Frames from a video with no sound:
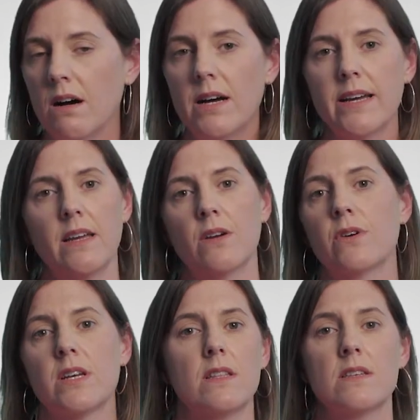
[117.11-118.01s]
I
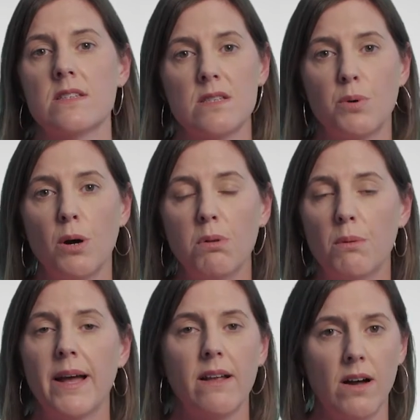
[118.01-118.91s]
agree that this is a
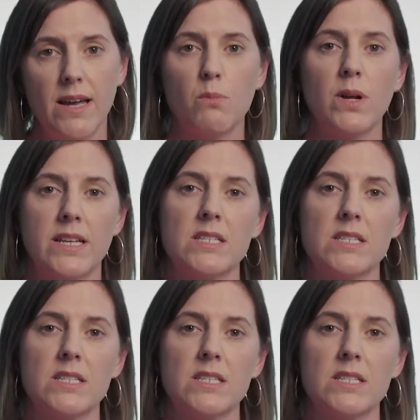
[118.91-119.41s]
problem and I am willing